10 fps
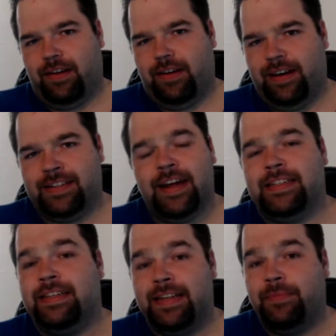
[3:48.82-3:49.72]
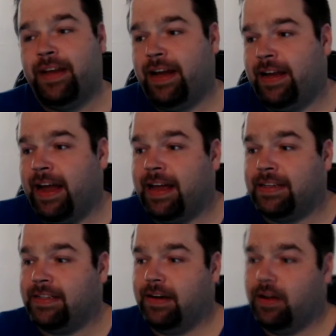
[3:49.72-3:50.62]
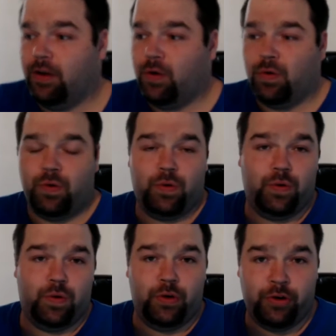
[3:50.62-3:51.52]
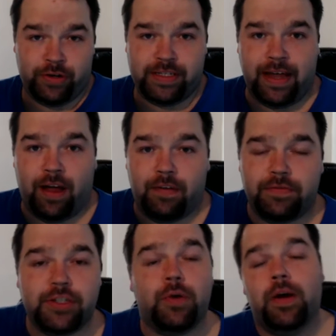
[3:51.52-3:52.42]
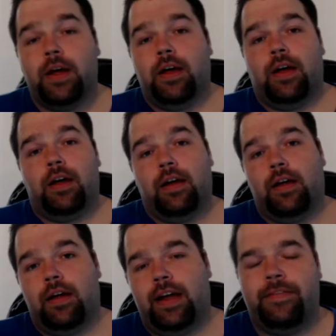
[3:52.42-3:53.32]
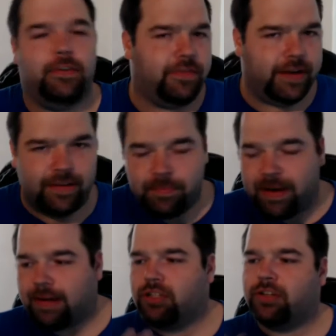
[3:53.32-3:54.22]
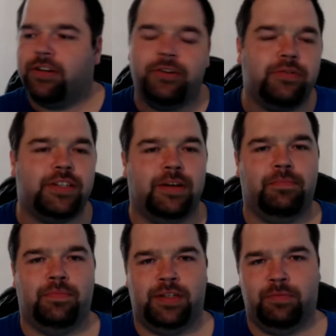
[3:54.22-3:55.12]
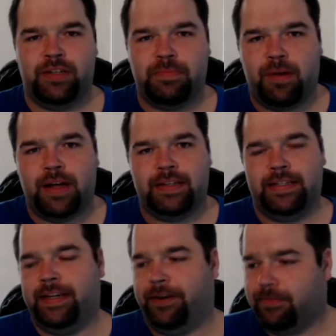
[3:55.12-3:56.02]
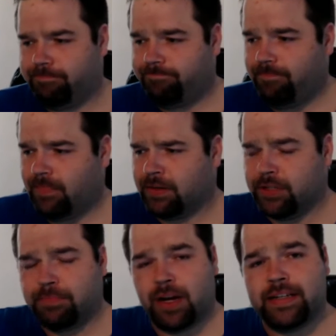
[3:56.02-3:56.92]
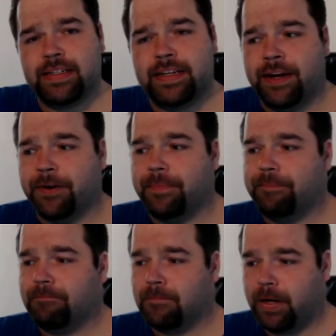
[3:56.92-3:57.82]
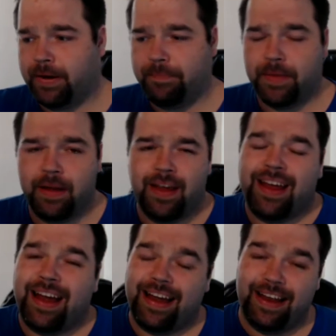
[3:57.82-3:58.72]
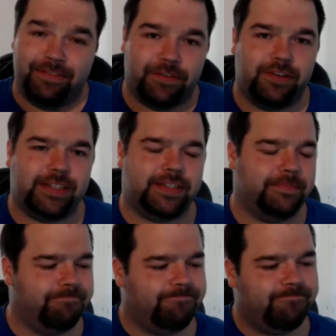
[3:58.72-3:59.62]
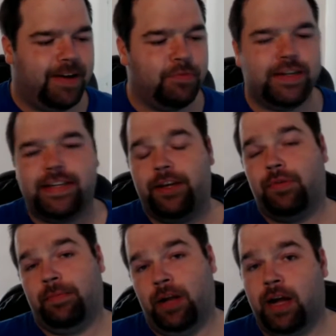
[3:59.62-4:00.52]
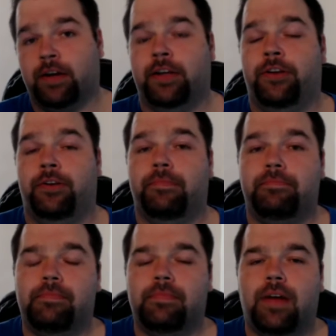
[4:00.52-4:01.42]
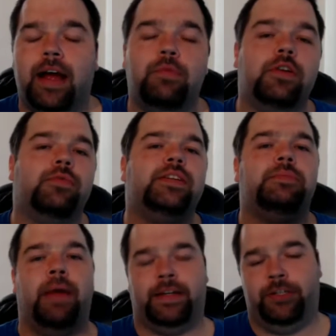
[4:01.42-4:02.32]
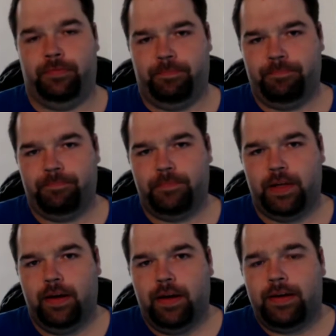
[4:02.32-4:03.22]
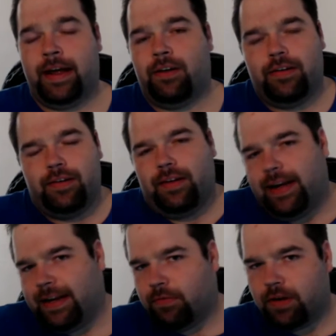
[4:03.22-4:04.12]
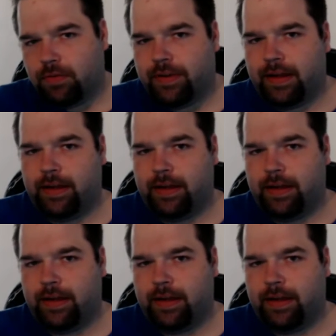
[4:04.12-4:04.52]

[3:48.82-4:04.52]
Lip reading: is not as intimidating as yourself. So if you'll forgive me, I'm just going to do some responses here, okay? And first, I want to tell you what I'm not going to do. I want to respect you. Now, anyone with a